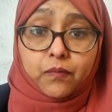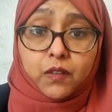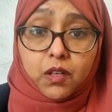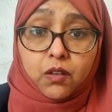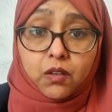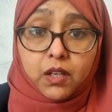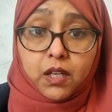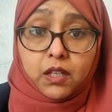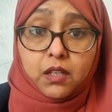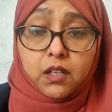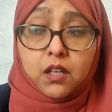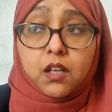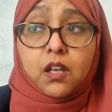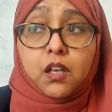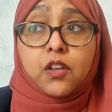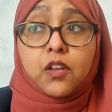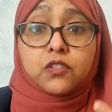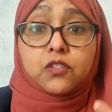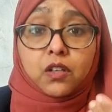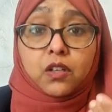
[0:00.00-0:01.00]
Okay?
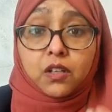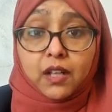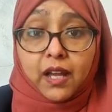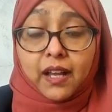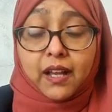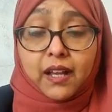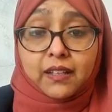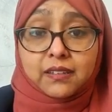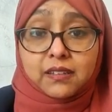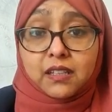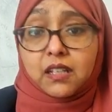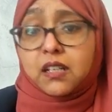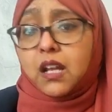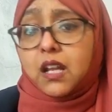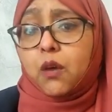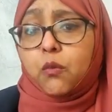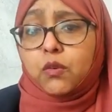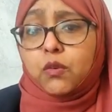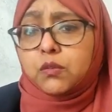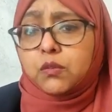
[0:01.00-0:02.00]
So like I said,
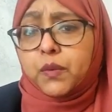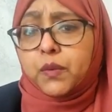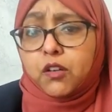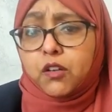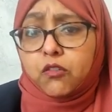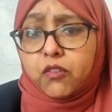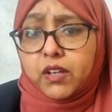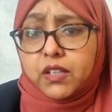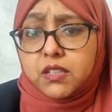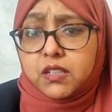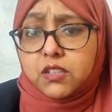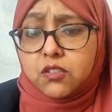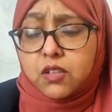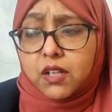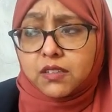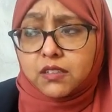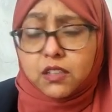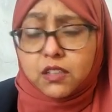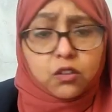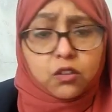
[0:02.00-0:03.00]
I wasn't being greedy
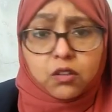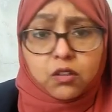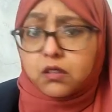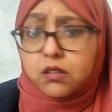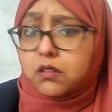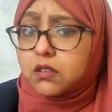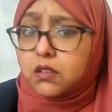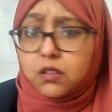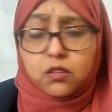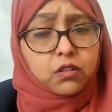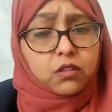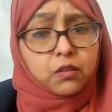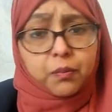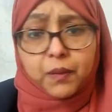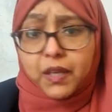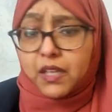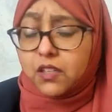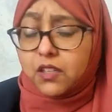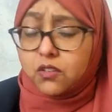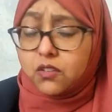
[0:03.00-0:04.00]
I said, look,
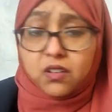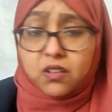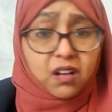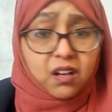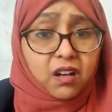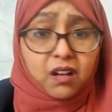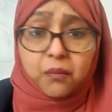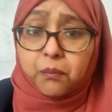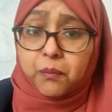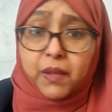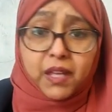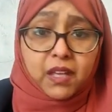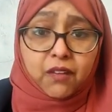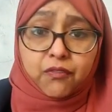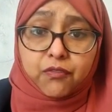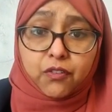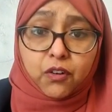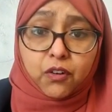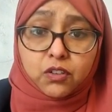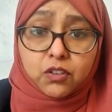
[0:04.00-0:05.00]
mate, you can't make
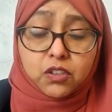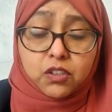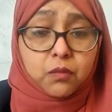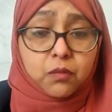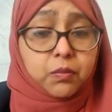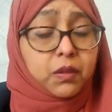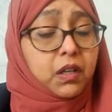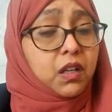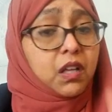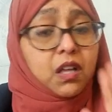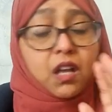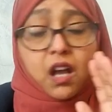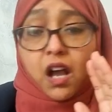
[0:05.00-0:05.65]
it for October.